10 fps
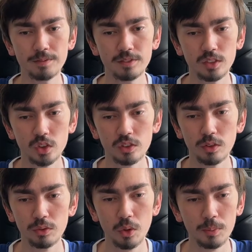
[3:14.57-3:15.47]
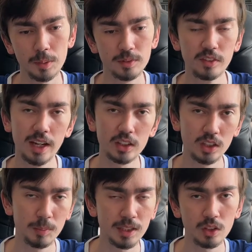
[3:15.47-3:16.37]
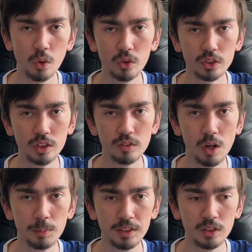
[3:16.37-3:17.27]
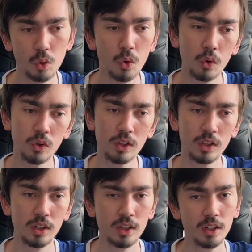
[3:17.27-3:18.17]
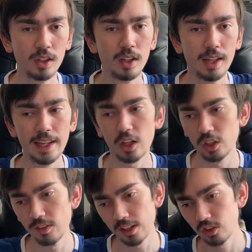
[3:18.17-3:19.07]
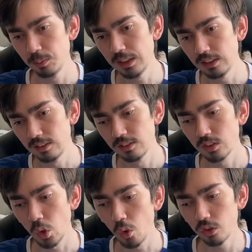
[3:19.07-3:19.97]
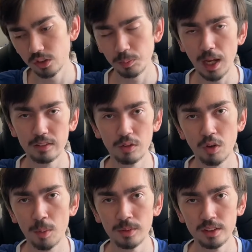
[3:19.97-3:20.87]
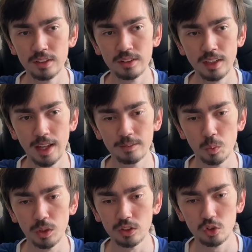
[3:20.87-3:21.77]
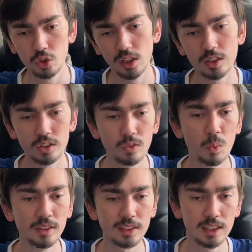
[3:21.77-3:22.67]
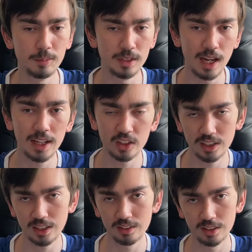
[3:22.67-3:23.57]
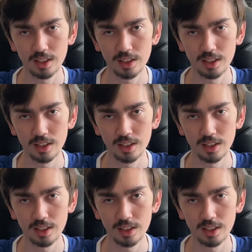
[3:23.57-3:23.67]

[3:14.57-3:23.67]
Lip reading: So I thought maybe that could have been causing the vomiting, or it could have actually been caused by the vomiting. We weren't sure, so we wanted to keep an eye on it.